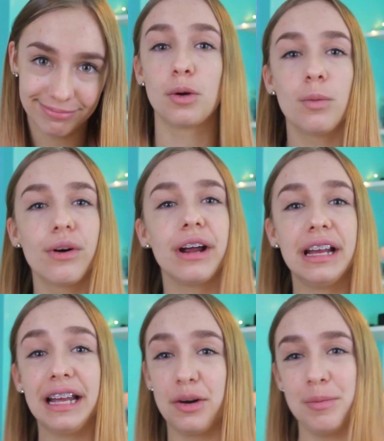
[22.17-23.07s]
Don't worry,
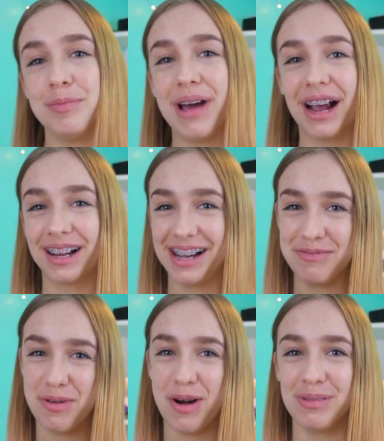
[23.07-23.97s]
it'll be back, I
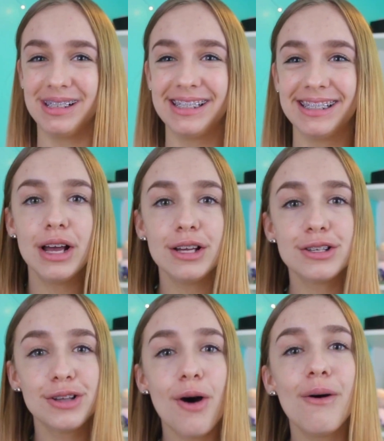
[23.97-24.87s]
promise.
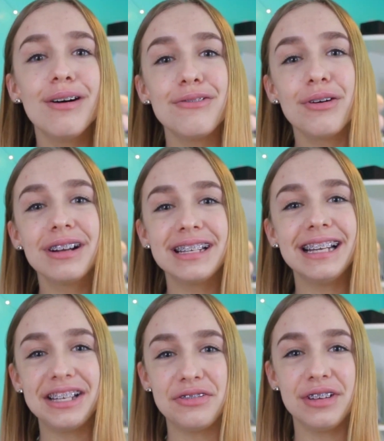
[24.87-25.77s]
So for
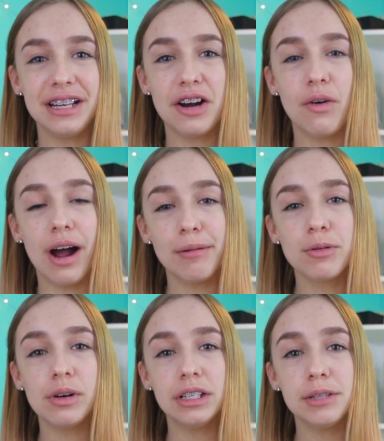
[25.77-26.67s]
today's video,
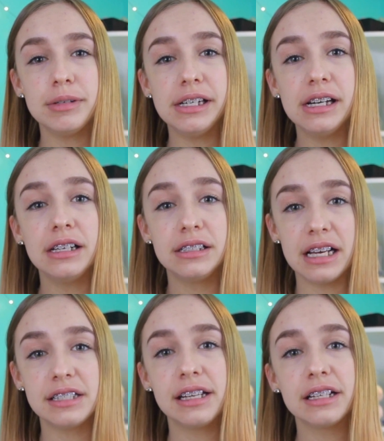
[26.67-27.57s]
I'm going to be
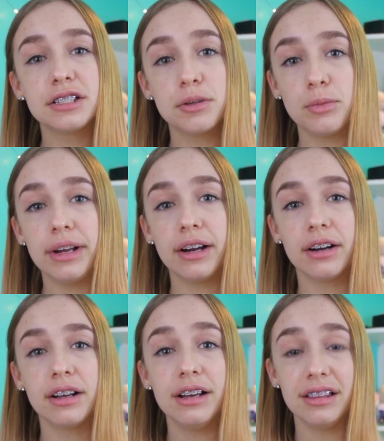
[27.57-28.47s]
testing some
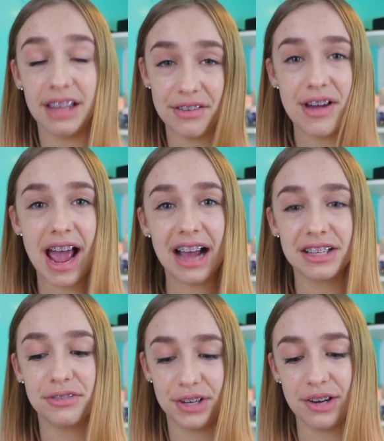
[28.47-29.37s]
weird life
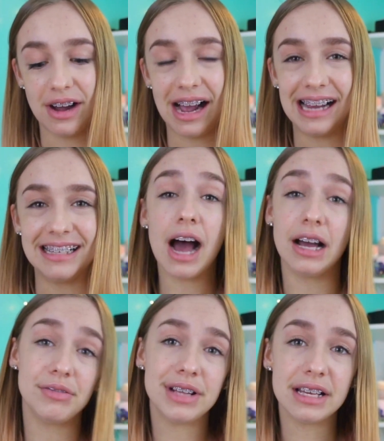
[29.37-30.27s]
hacks for you guys.
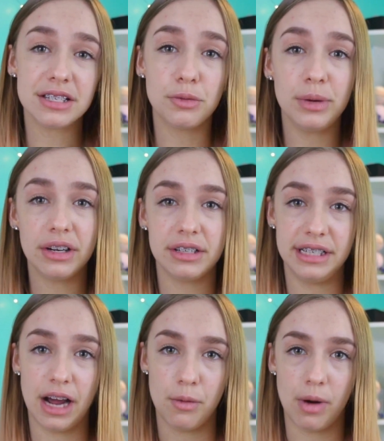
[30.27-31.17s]
I've tested weird
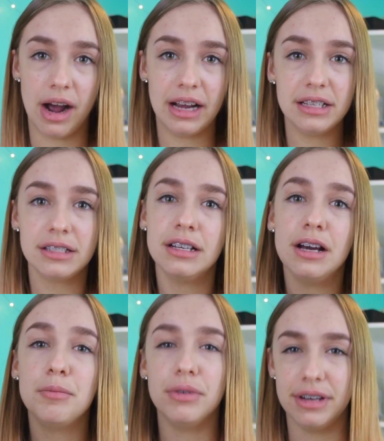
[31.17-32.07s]
D I Ys,
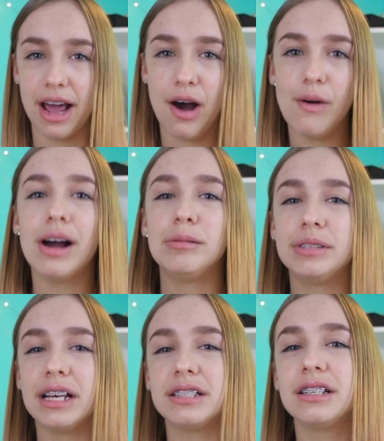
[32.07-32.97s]
but now I'm
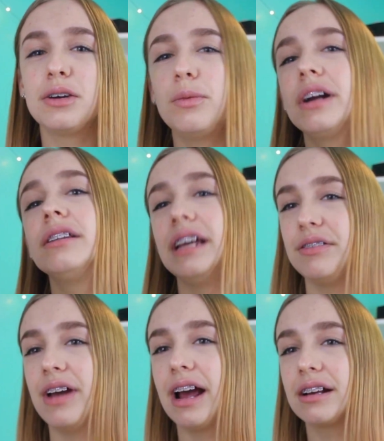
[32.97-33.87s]
testing weird
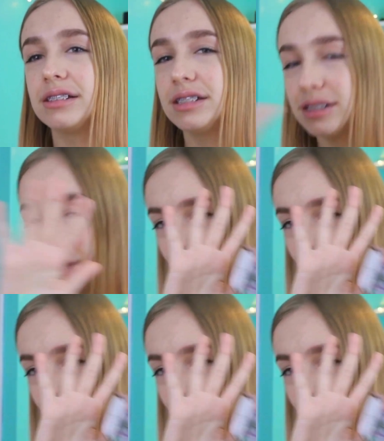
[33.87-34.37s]
life hacks.